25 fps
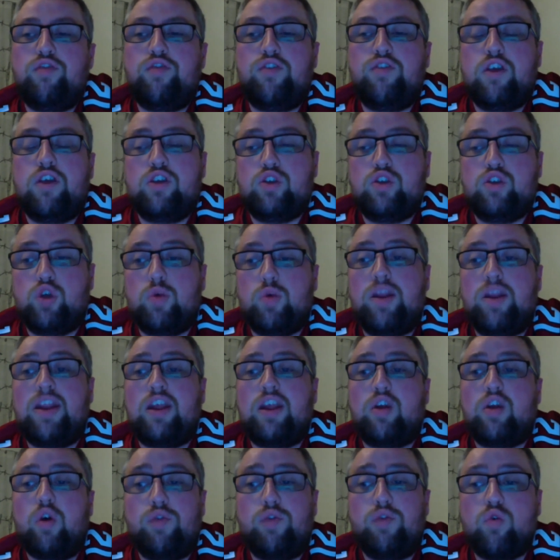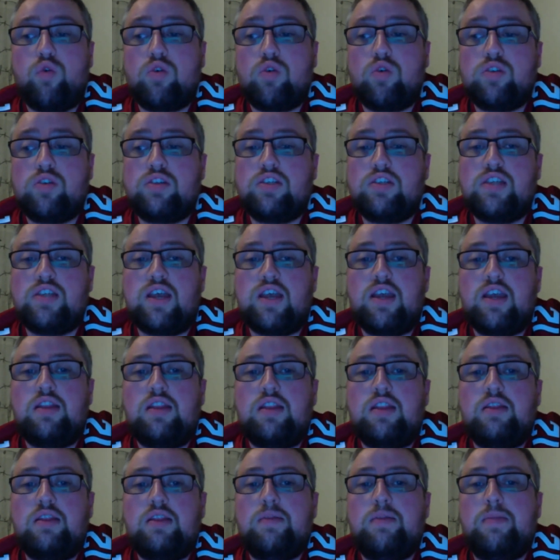So I went into golf course design.
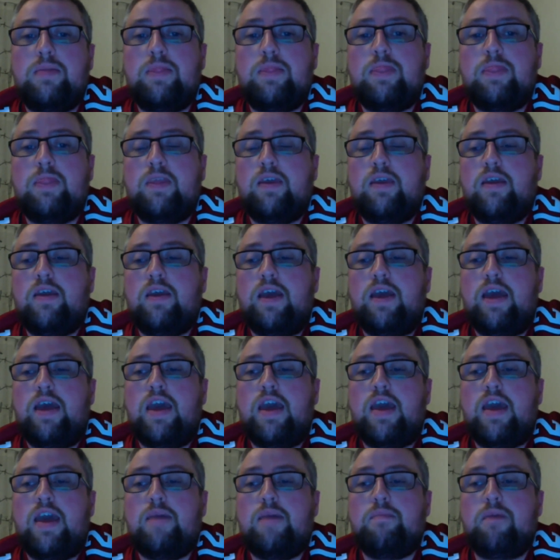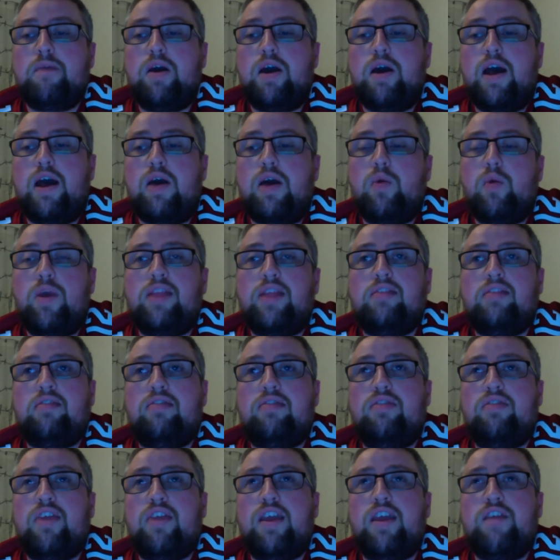I went
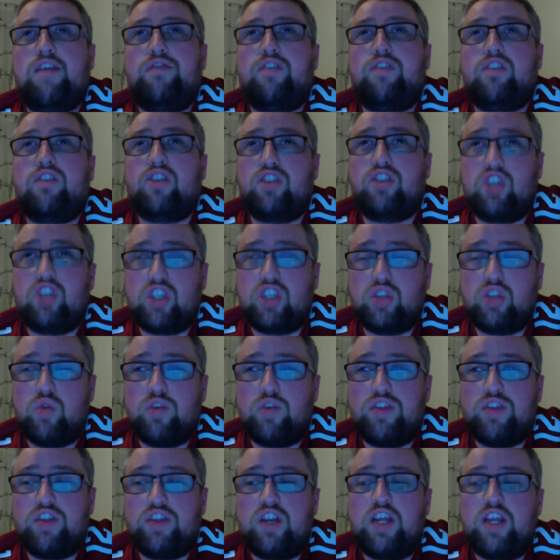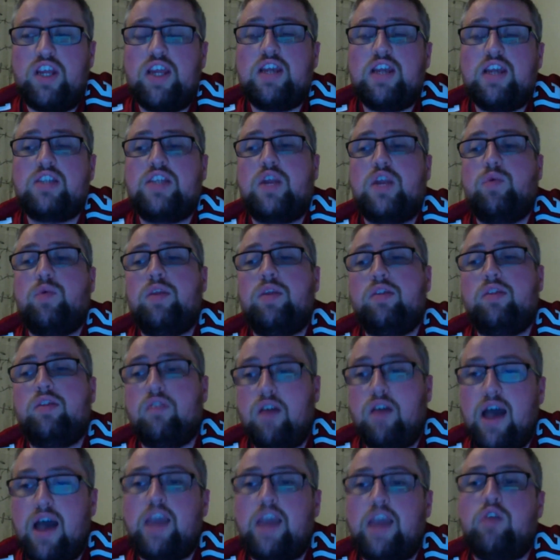there for just over 3 years. Then I went to
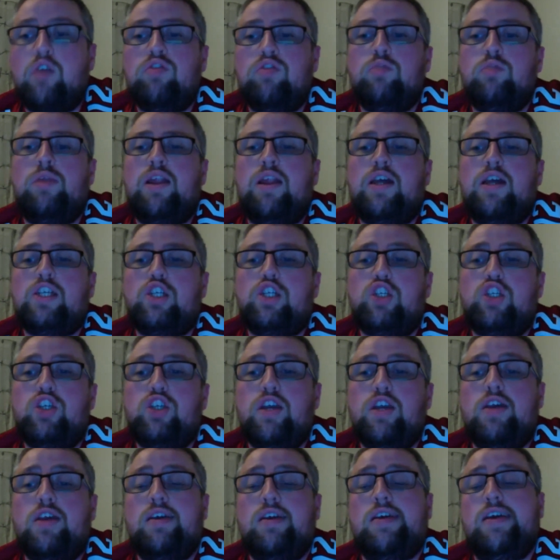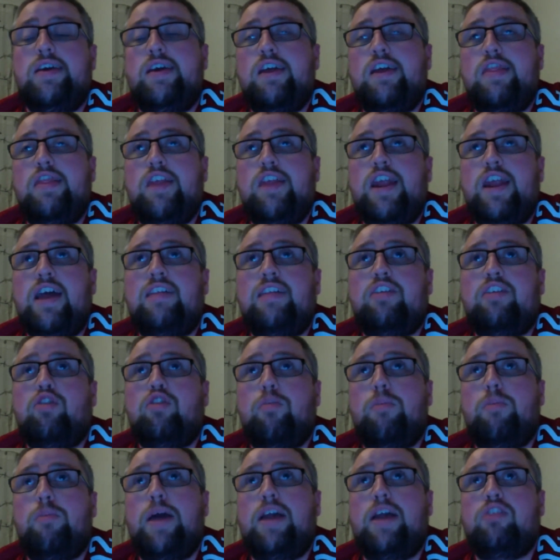Ohio to do my last year. Then I had to come
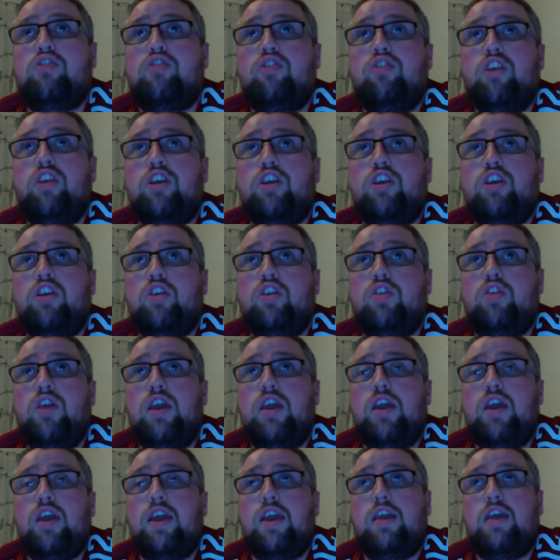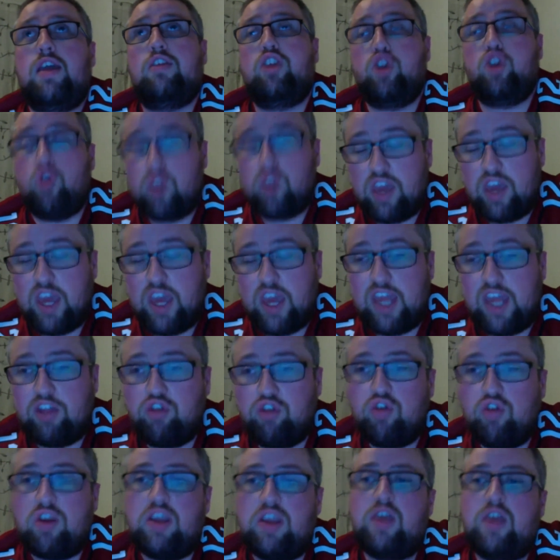back to the UK and do
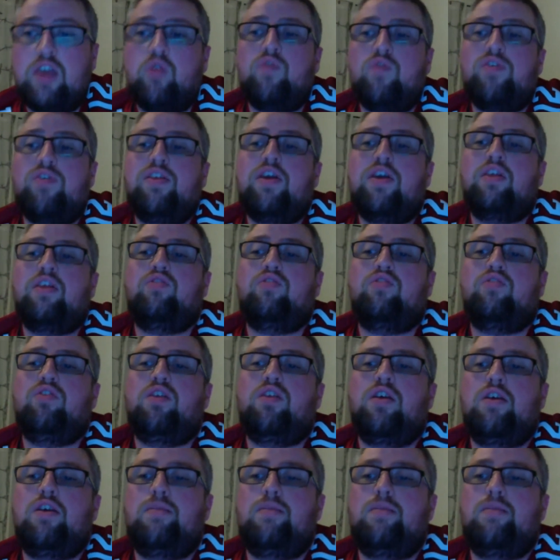a year over there doing that.